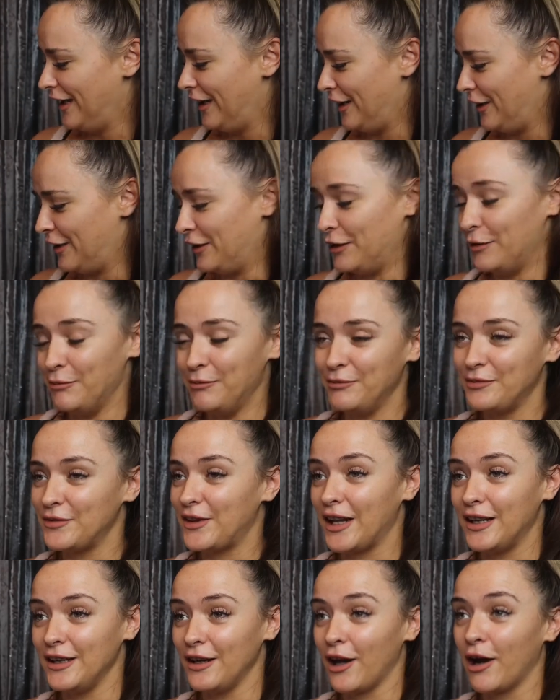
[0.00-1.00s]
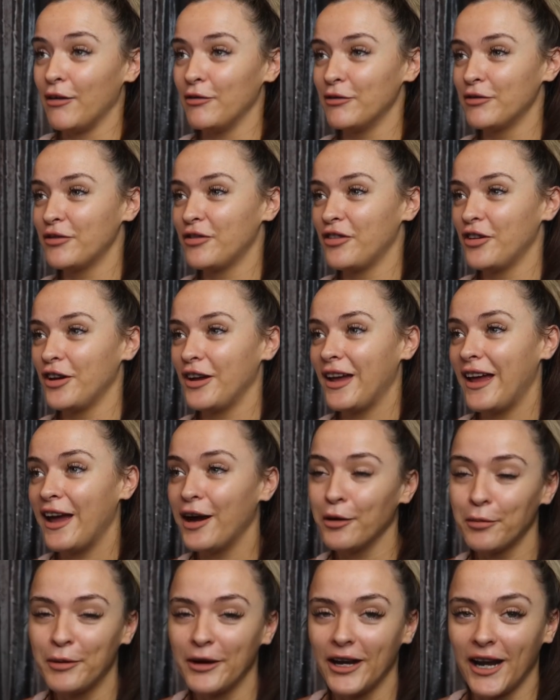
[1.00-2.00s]
Um, they love
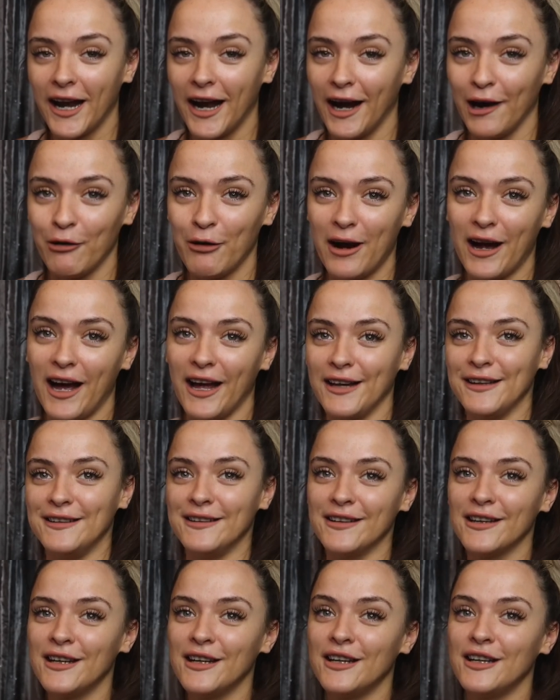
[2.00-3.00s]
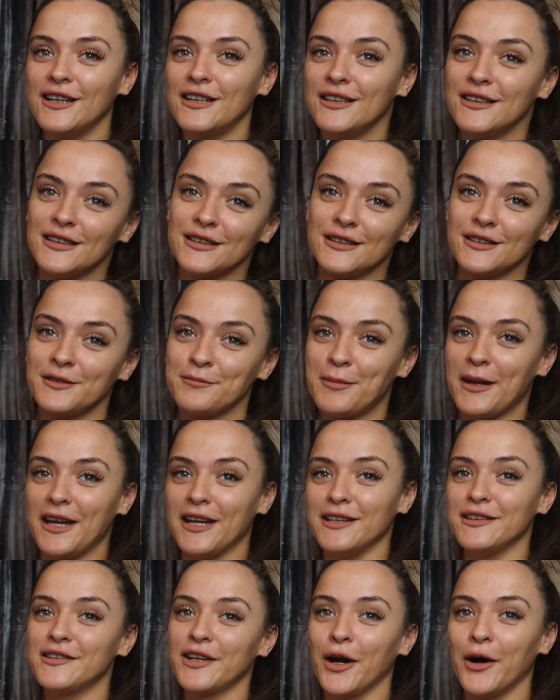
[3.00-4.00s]
helping out and
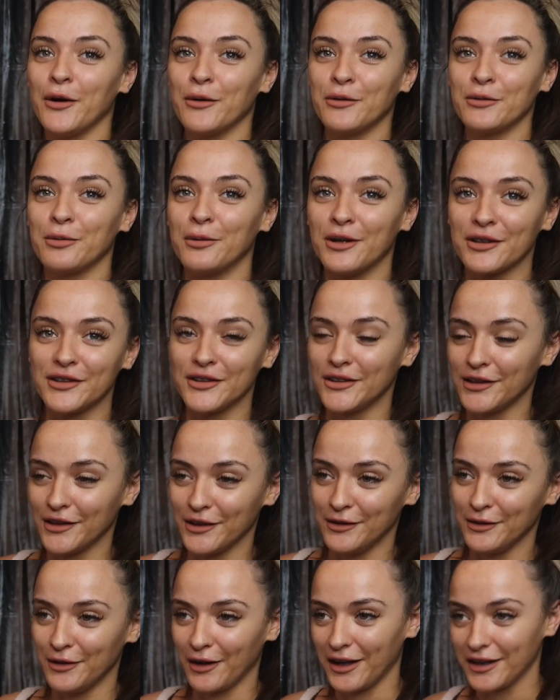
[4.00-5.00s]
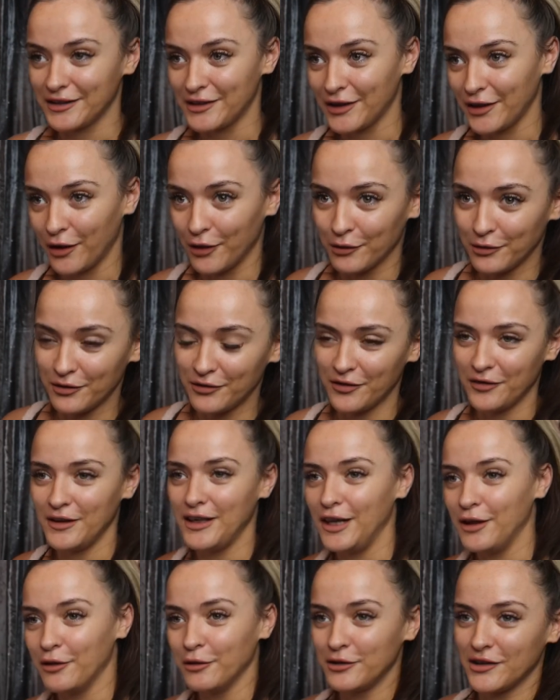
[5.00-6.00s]
being told what to do, like told
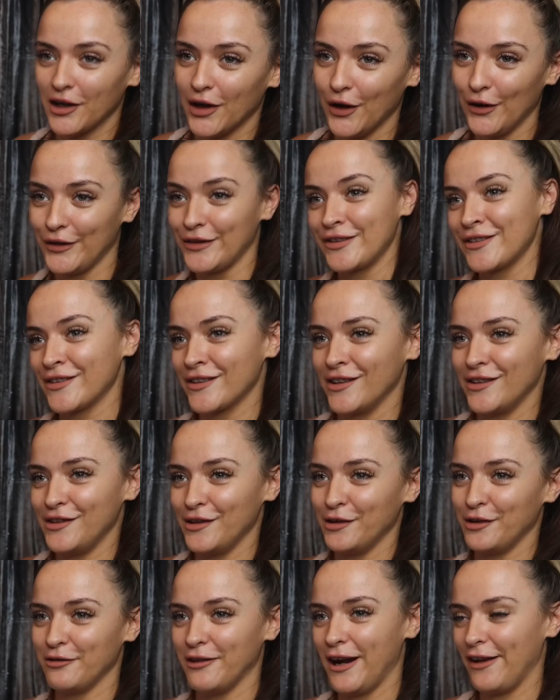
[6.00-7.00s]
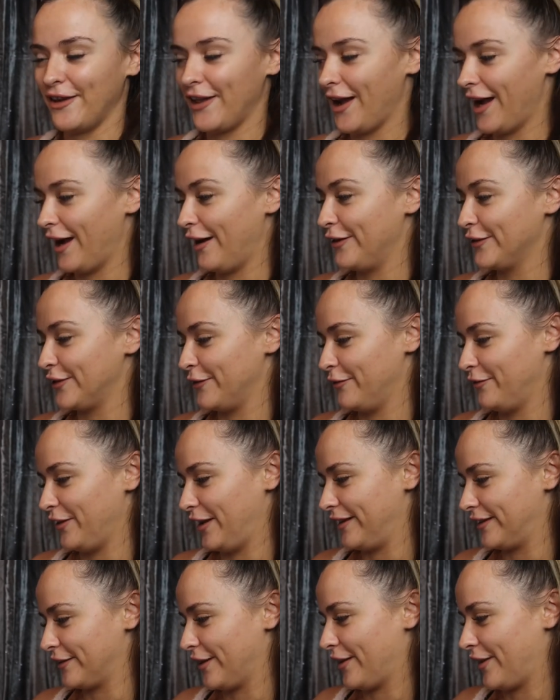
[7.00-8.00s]
little tasks to do around the house and
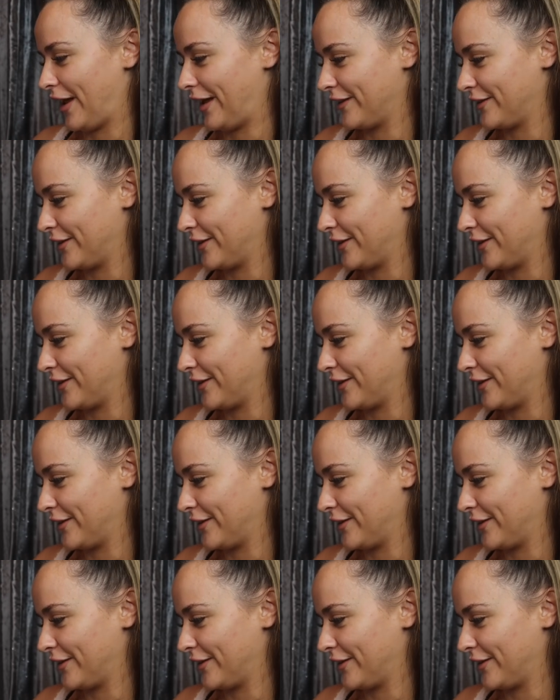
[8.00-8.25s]
things like that.